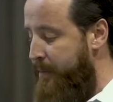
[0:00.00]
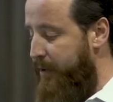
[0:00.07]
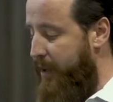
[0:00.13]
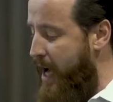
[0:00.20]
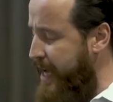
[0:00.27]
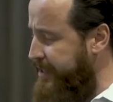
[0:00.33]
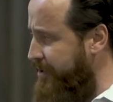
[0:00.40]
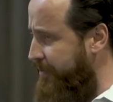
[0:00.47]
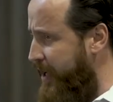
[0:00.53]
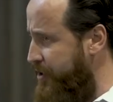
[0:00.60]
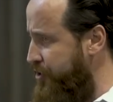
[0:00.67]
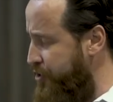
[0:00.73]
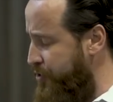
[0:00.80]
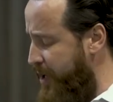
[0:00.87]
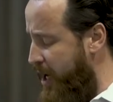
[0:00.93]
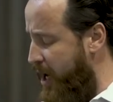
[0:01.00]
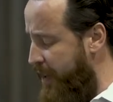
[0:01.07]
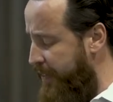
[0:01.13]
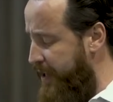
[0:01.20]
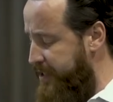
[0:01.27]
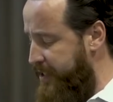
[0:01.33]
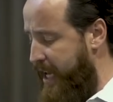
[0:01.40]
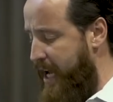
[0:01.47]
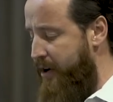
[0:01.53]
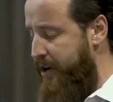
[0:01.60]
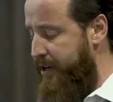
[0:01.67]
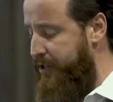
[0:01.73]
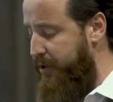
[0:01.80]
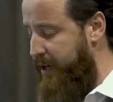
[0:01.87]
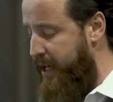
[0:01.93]
Lots of history on this
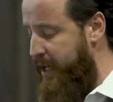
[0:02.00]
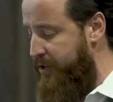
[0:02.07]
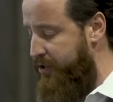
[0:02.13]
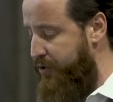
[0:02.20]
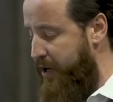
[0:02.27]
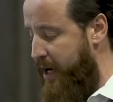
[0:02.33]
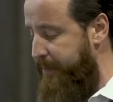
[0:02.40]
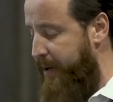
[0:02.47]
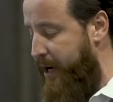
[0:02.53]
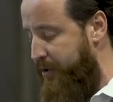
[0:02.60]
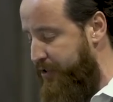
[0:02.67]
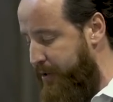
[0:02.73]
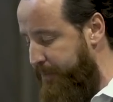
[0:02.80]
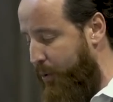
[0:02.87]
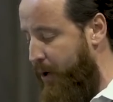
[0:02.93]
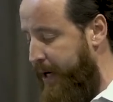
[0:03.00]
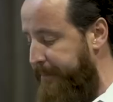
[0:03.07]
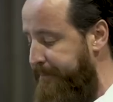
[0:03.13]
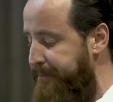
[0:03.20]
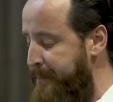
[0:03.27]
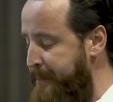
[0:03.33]
character and history, but here's the point.